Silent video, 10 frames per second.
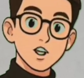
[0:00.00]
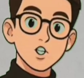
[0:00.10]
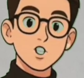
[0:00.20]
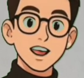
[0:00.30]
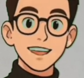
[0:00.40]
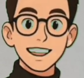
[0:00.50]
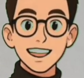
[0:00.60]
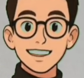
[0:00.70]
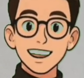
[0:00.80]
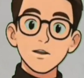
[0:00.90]
The
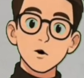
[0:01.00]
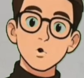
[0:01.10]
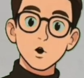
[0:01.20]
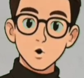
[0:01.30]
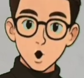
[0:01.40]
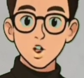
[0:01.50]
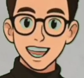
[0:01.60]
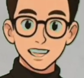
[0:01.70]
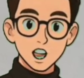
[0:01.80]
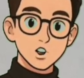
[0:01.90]
material through which the
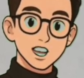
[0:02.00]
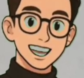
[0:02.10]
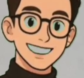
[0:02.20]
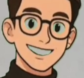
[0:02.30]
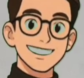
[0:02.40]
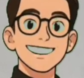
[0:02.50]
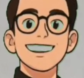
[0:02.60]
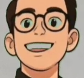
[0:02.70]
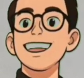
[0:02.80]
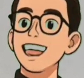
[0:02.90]
waves travel is called the
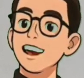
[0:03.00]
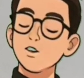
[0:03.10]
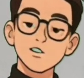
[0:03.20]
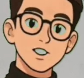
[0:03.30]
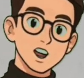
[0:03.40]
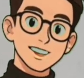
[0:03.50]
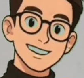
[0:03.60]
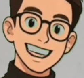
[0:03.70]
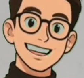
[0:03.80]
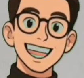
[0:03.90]
medium.
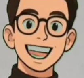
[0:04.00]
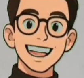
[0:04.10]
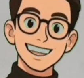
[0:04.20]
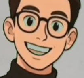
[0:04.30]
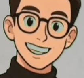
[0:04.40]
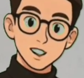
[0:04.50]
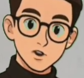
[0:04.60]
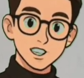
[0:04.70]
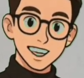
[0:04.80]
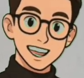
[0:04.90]
An
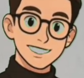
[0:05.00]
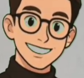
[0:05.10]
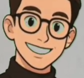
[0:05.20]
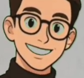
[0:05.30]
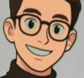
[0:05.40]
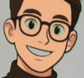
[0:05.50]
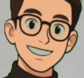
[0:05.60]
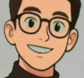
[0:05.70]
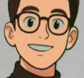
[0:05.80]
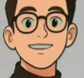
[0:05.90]
oscillation in the medium is
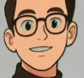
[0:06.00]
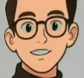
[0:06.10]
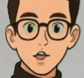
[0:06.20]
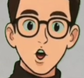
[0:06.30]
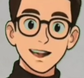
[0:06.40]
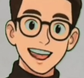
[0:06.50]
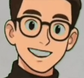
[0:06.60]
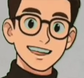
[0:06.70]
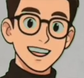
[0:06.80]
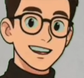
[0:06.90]
called a
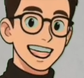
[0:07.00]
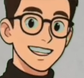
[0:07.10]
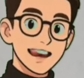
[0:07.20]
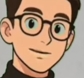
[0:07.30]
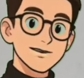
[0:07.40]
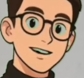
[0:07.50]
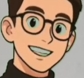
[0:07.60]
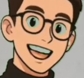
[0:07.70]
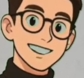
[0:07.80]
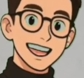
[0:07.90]
disturbance.
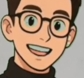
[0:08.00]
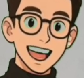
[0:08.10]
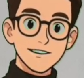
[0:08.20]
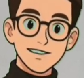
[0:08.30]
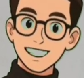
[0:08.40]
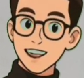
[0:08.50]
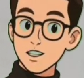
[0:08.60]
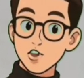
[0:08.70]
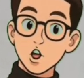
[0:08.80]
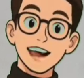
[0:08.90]
The disturbance
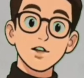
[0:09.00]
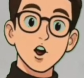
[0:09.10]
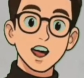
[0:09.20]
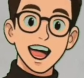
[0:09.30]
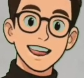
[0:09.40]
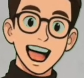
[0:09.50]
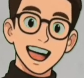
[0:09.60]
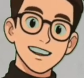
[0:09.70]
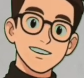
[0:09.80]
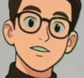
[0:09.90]
usually begins at
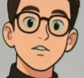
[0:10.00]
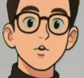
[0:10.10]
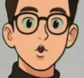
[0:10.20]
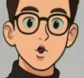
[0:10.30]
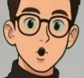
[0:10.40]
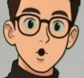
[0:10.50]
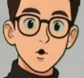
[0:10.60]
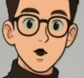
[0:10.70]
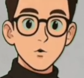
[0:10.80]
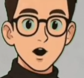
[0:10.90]
one point in the medium
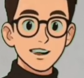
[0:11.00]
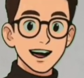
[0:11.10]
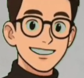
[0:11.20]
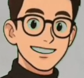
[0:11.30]
and travels from